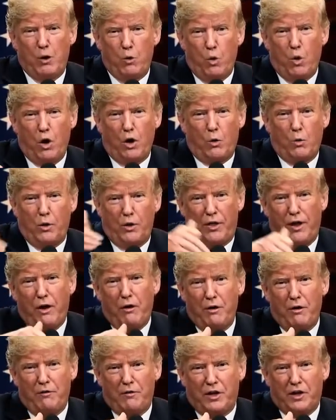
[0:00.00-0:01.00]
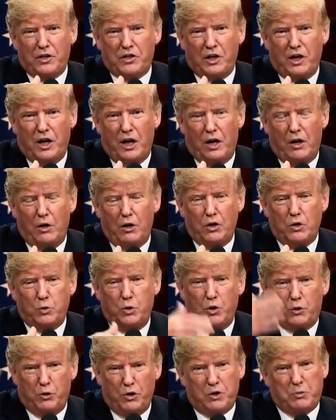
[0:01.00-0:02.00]
and work with their
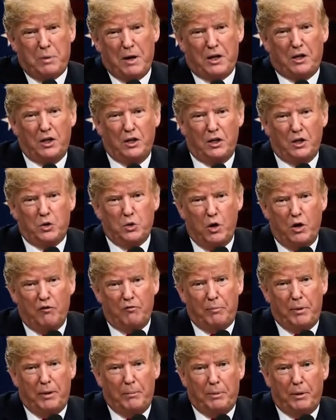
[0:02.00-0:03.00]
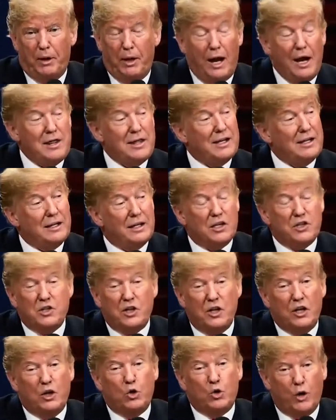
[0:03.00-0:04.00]
investigators with respect to the 12 people. I think
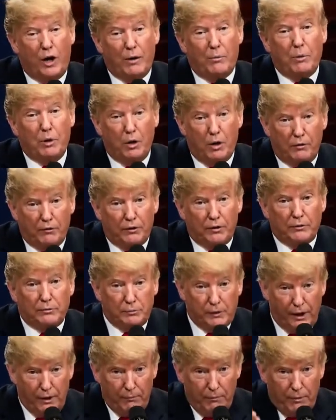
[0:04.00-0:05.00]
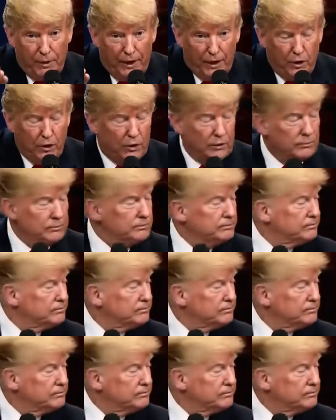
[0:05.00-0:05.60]
that's an incredible offer. Okay? Thank you.